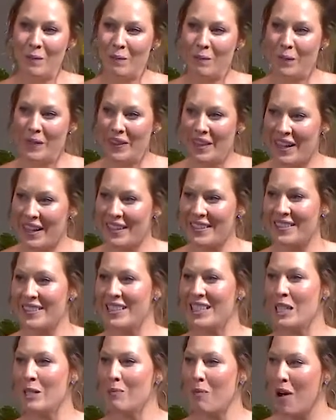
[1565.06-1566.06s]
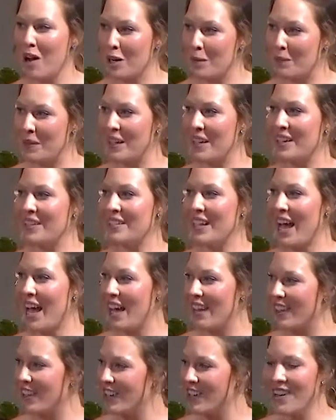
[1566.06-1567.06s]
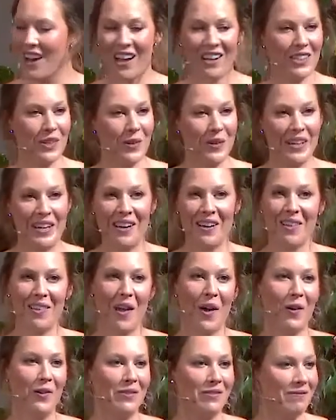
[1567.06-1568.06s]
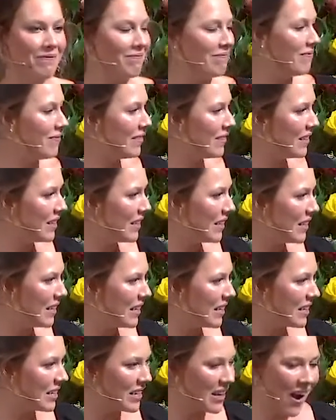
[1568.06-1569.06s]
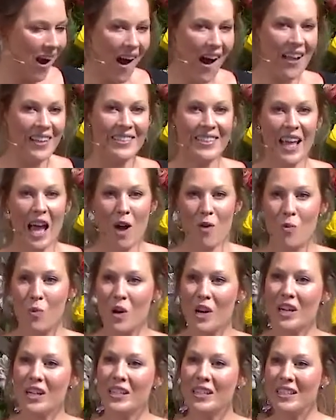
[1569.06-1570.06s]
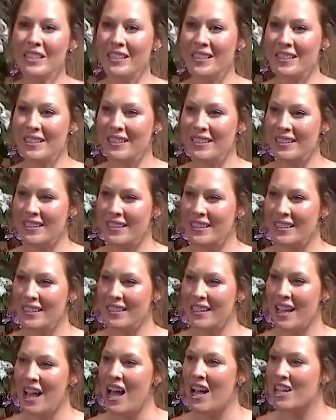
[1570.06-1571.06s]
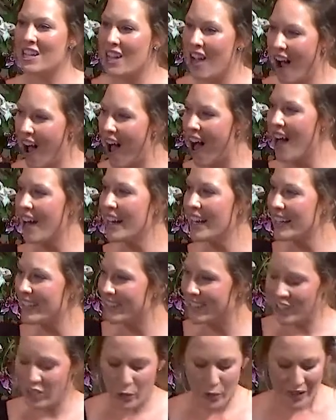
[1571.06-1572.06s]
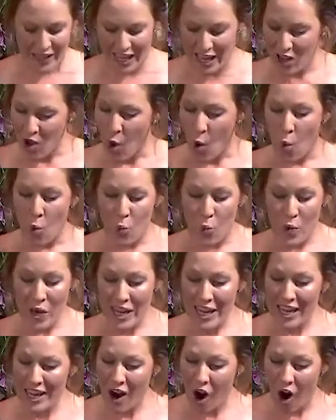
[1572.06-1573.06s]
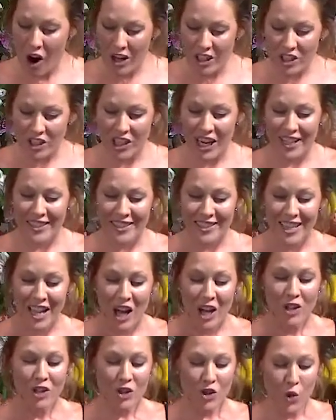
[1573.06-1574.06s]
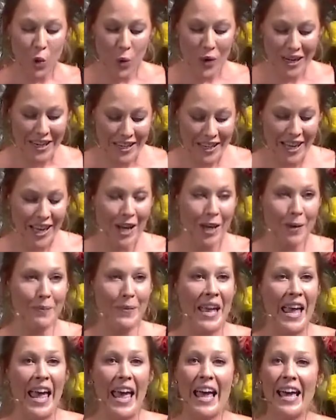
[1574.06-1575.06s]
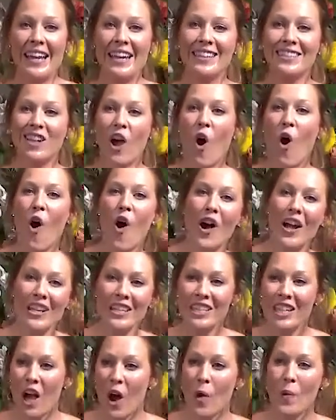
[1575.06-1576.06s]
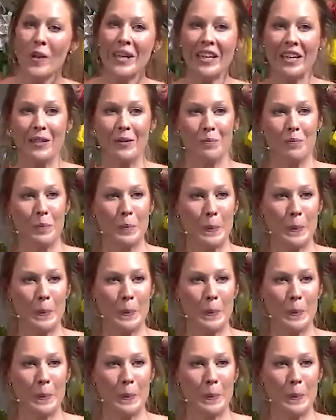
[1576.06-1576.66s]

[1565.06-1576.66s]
but they can sleep on it because they're not doing it alone. God's at work. God is doing it. We are just joining Him, and it's ongoing.